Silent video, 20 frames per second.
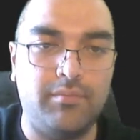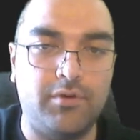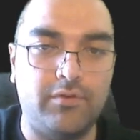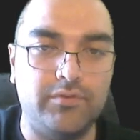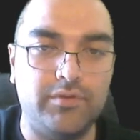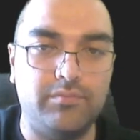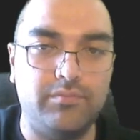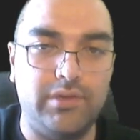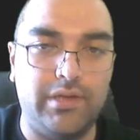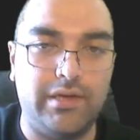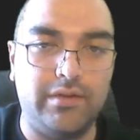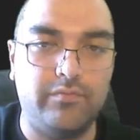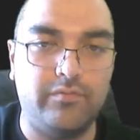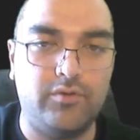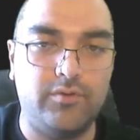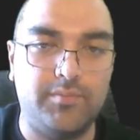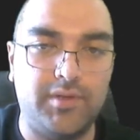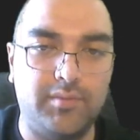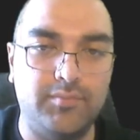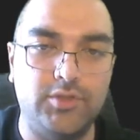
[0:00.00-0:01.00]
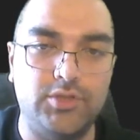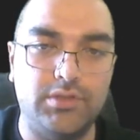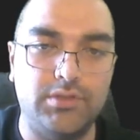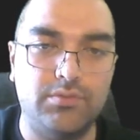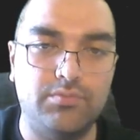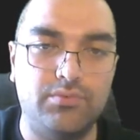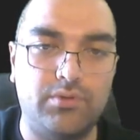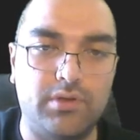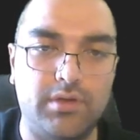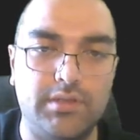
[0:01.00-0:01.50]
of the platform, and
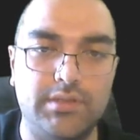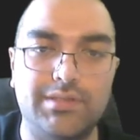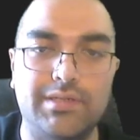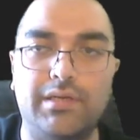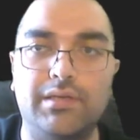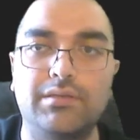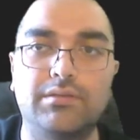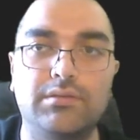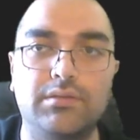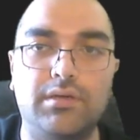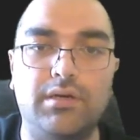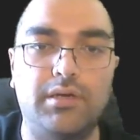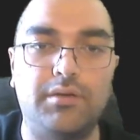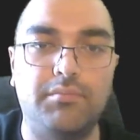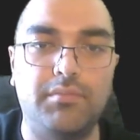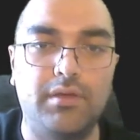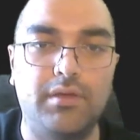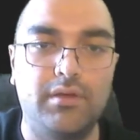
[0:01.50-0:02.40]
just price and time.